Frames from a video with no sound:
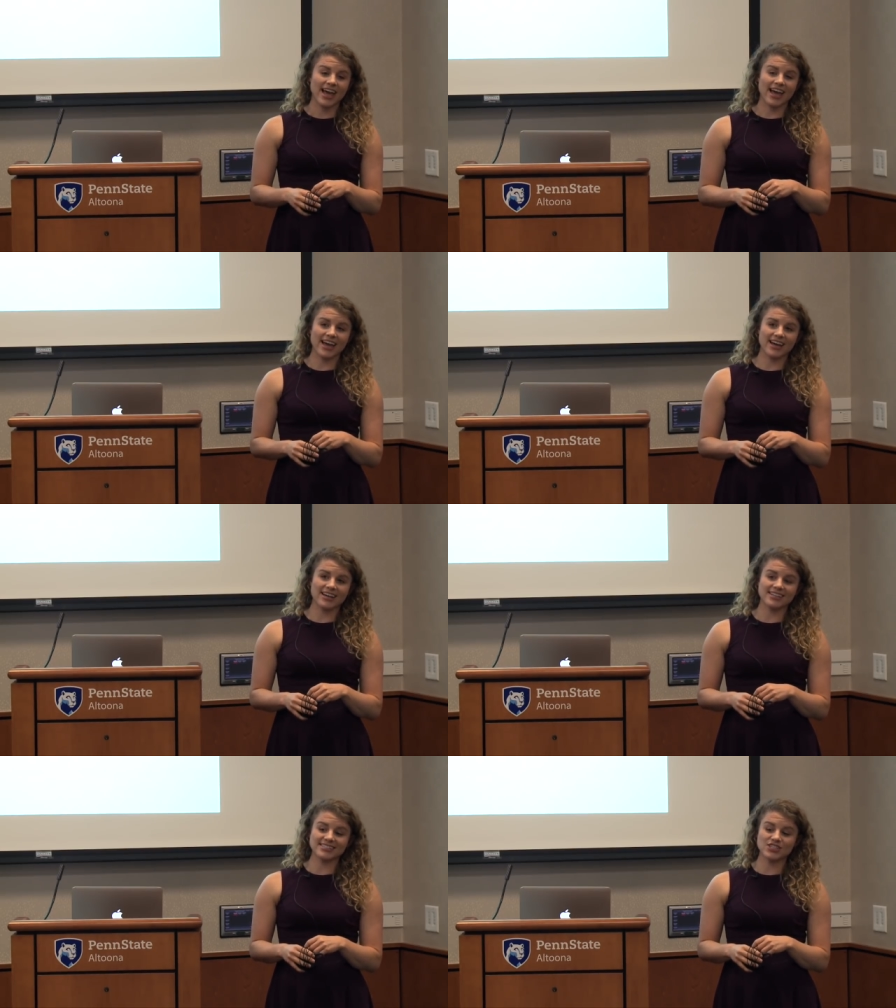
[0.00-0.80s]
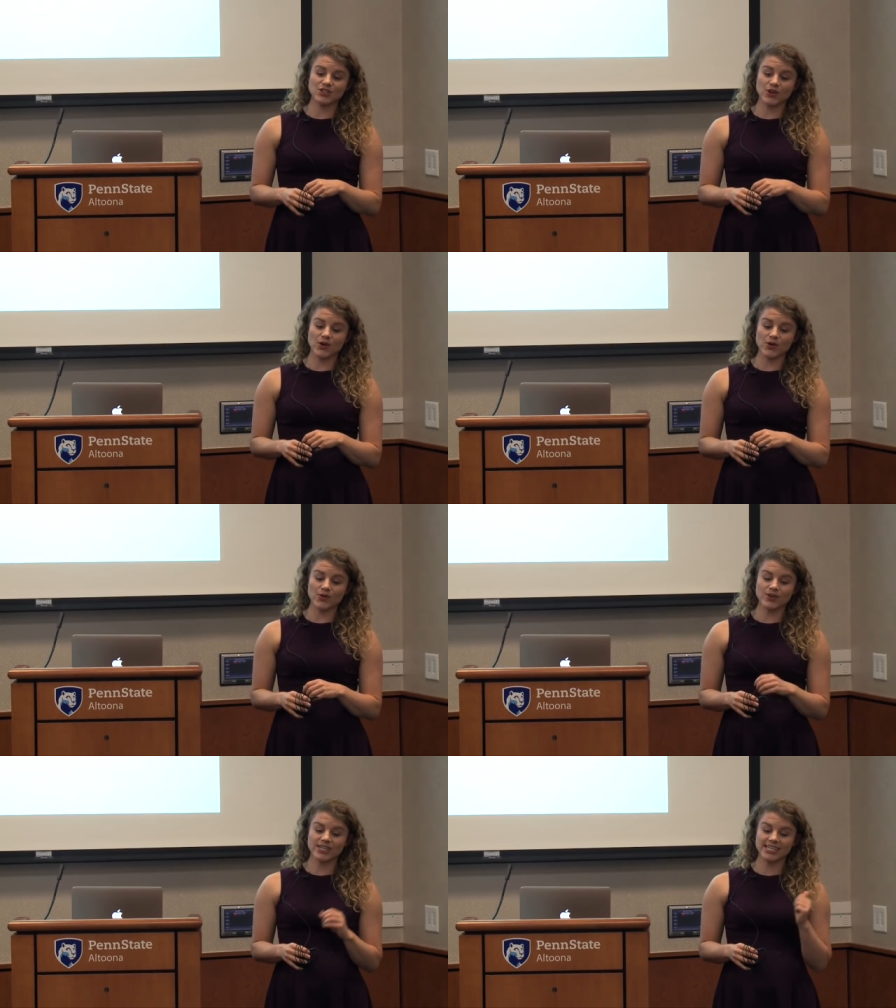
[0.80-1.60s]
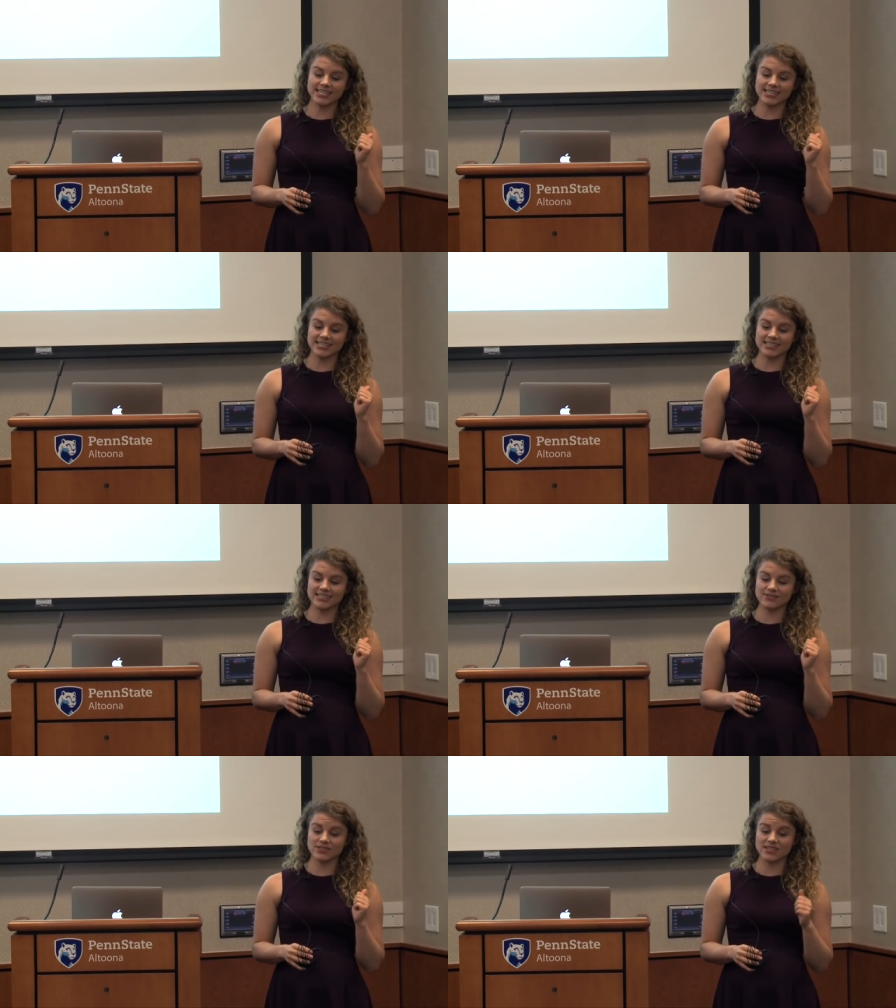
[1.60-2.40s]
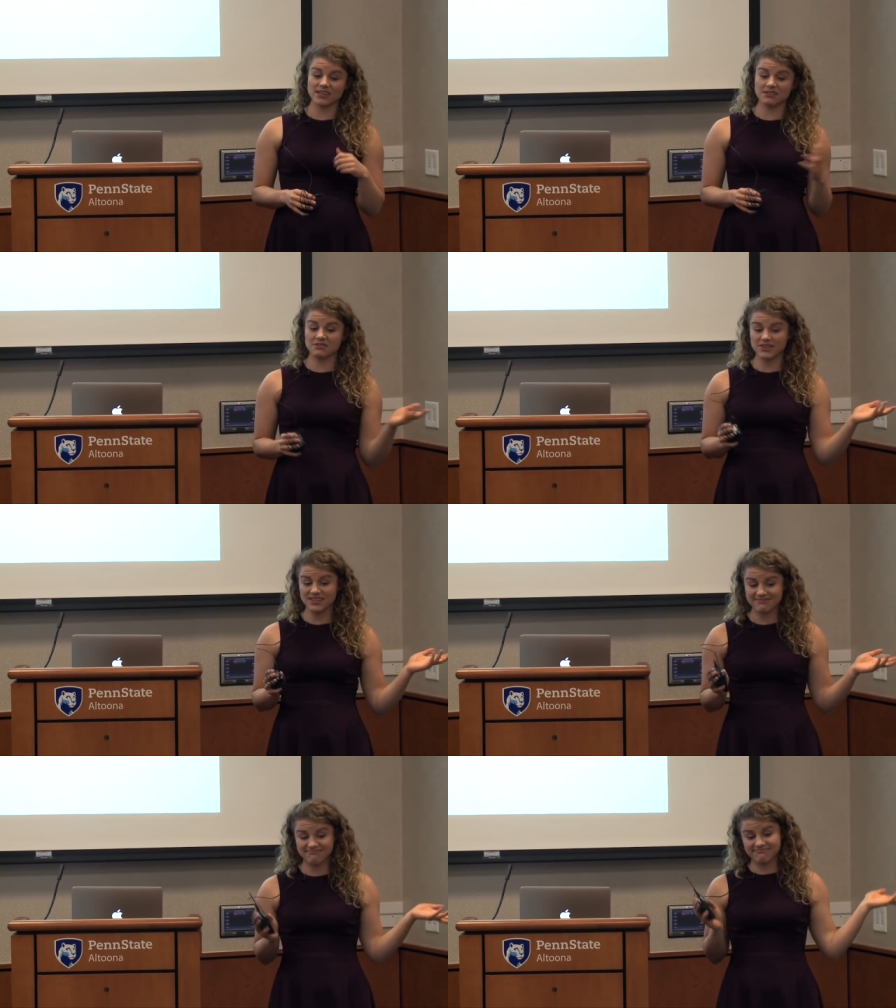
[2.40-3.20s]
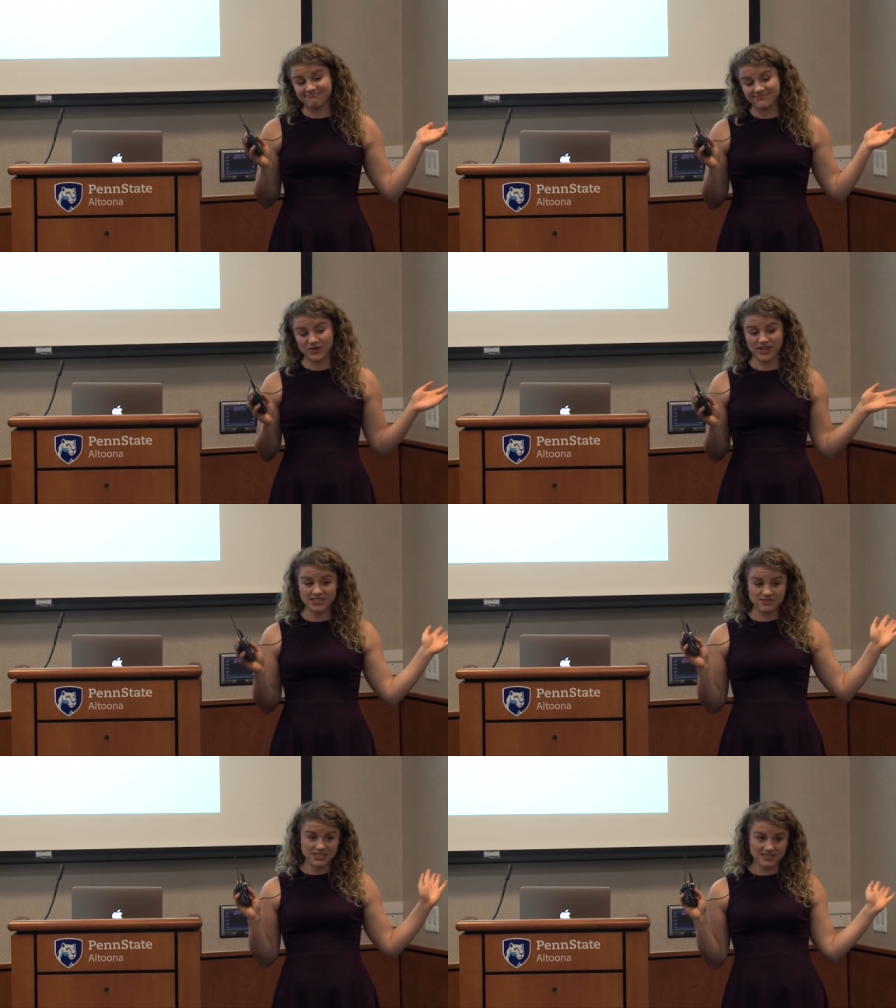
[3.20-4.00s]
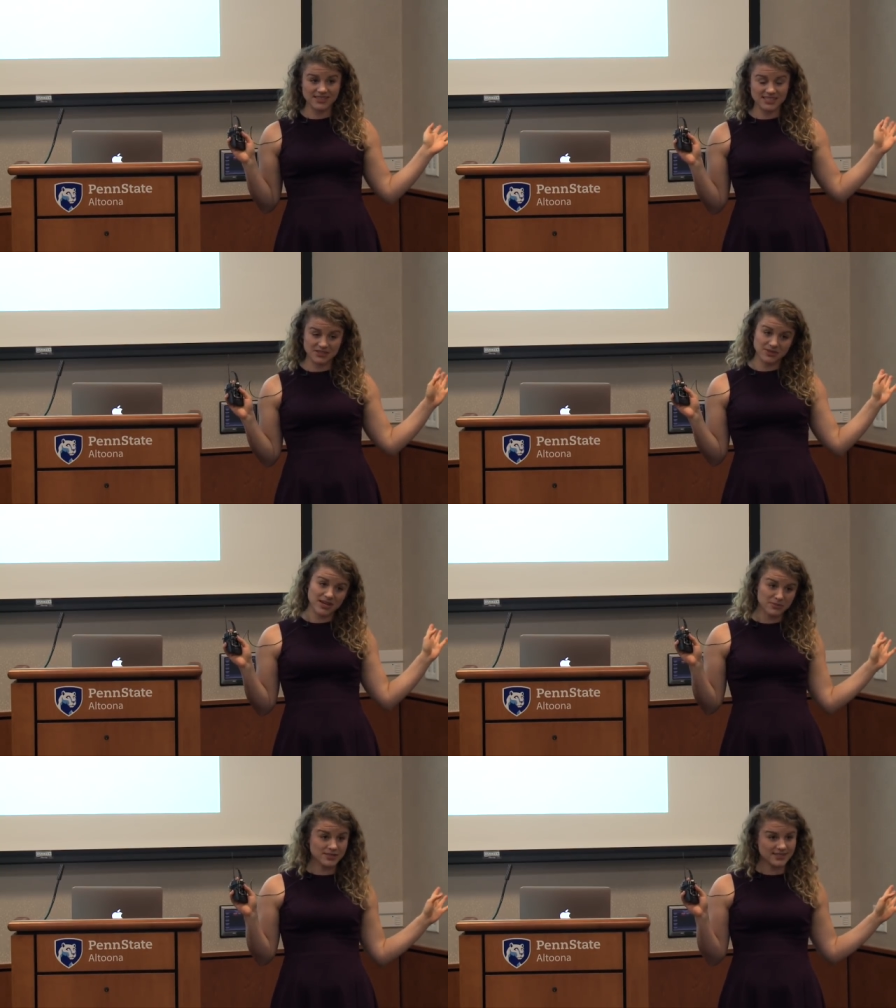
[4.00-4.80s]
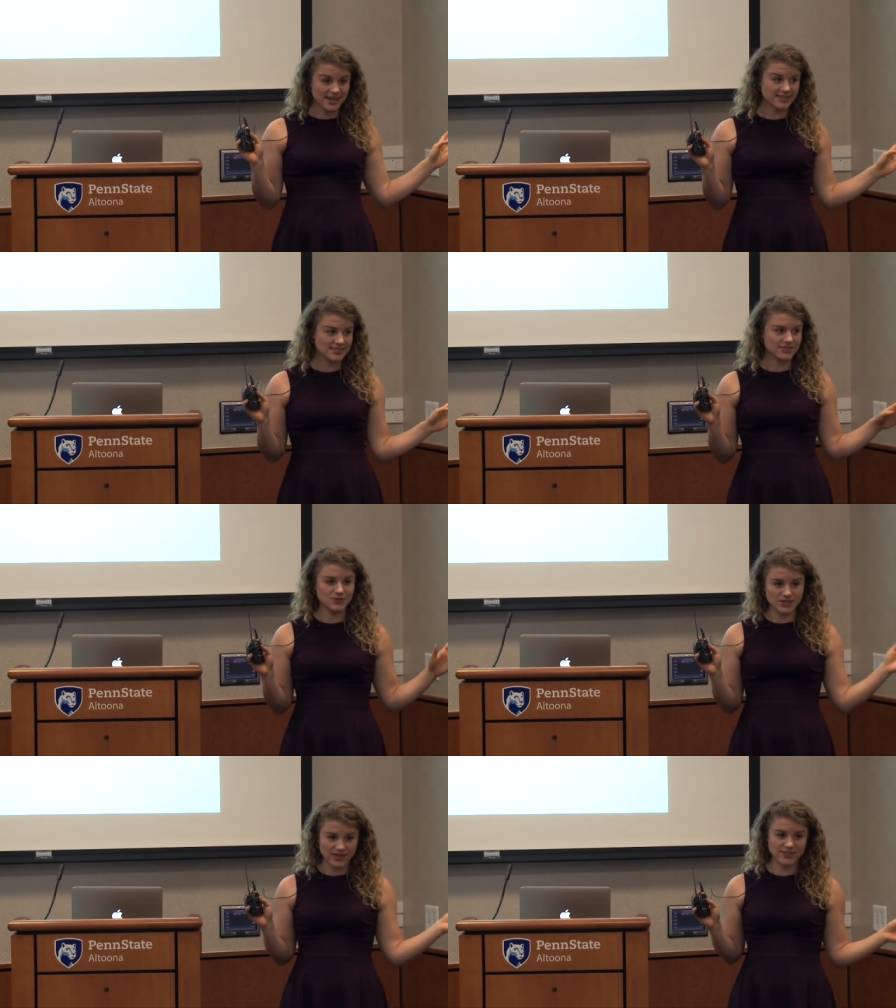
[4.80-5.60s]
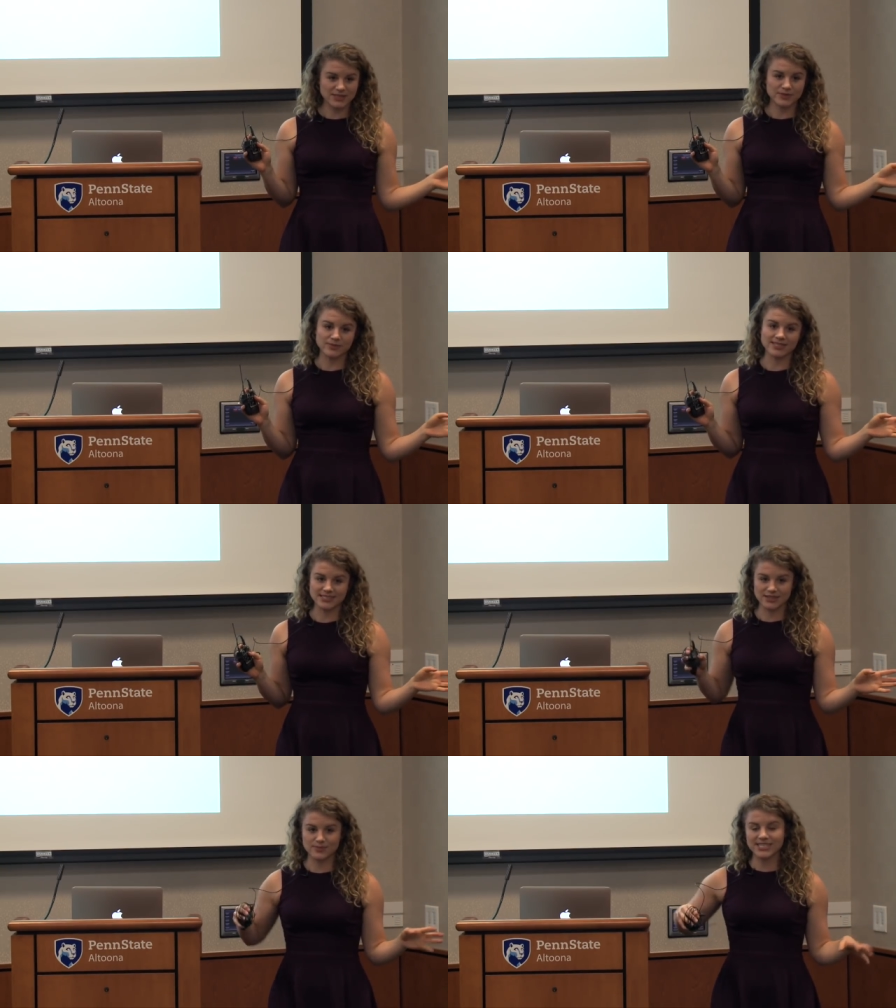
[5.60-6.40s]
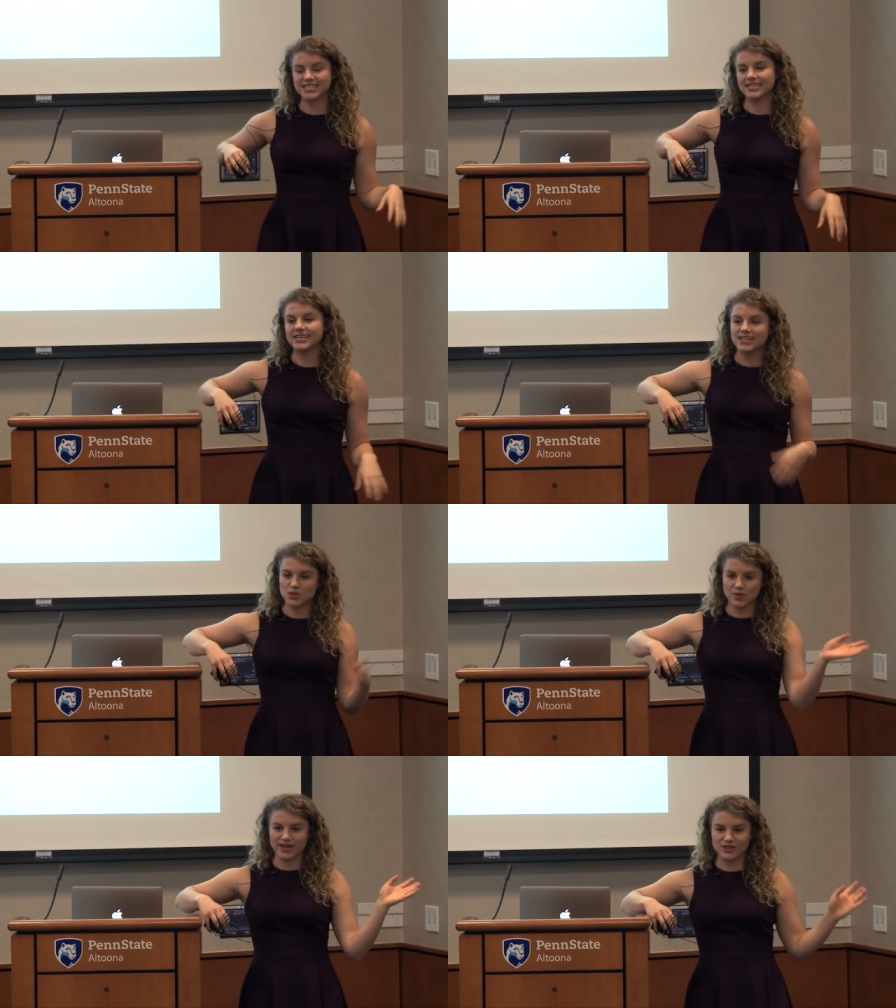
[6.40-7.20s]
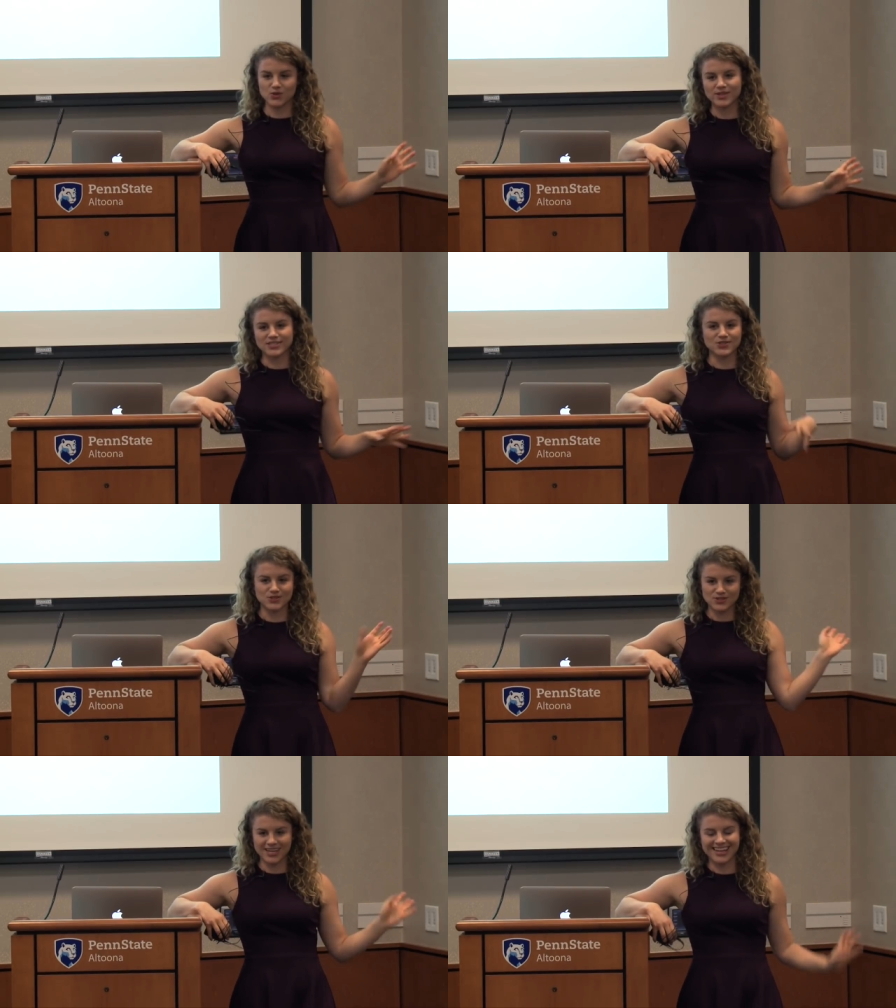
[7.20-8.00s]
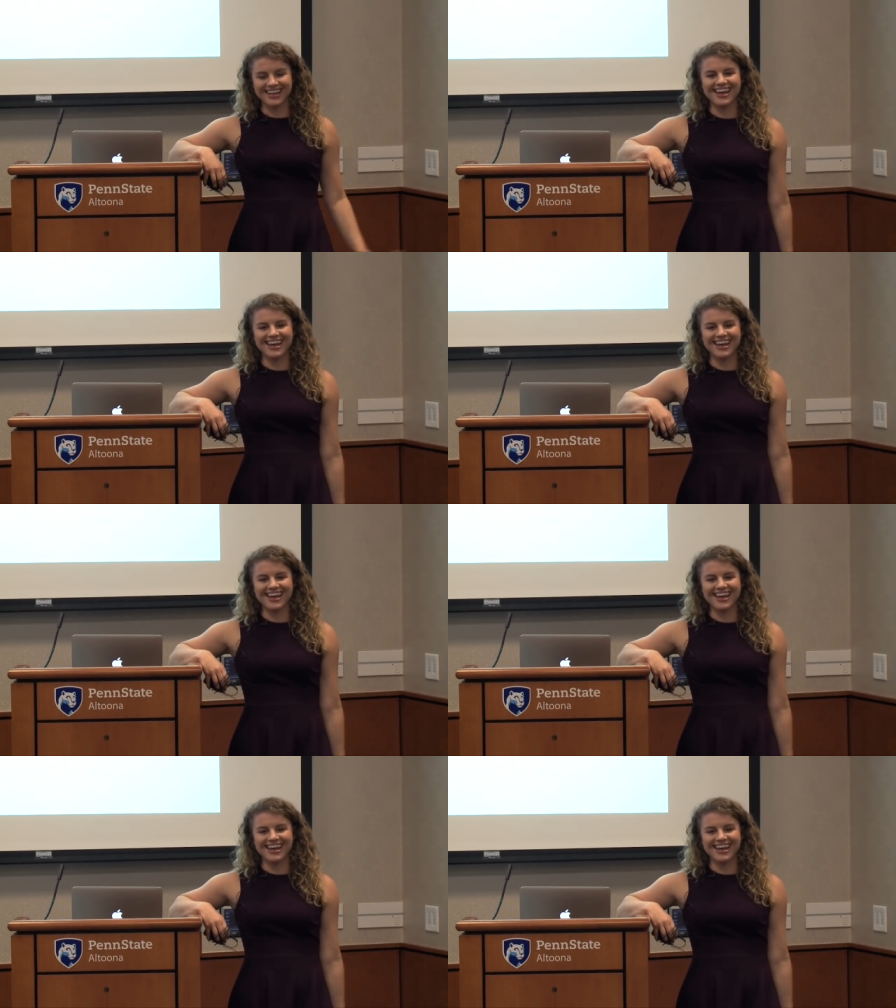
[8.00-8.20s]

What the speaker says: and so he was like, well, okay, don't eat. Let's see what happens, kind of deal. He was kind of experimenting on the patient. It's back in the 20s, you could do that.